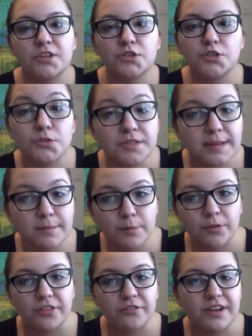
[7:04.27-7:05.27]
Zeus came
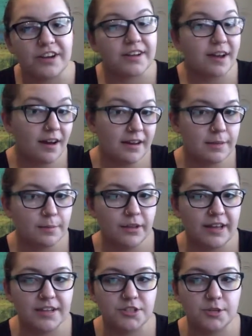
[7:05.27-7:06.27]
up with a very cunning
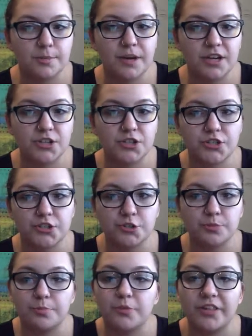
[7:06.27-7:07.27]
plan to punish the
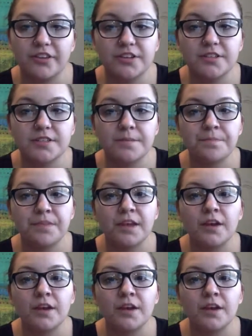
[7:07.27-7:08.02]
two brothers.